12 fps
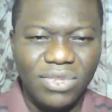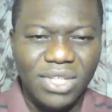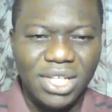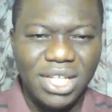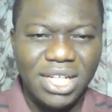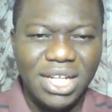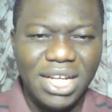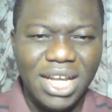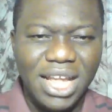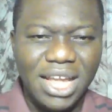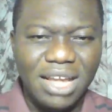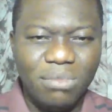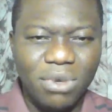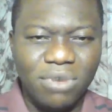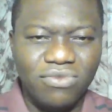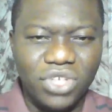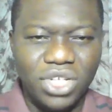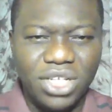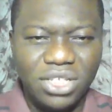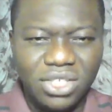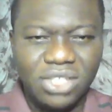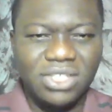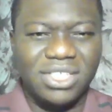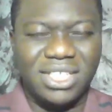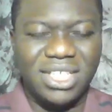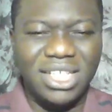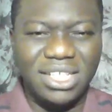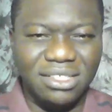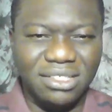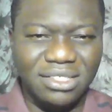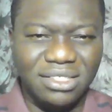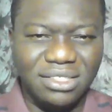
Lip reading: In the name of Jesus, cease.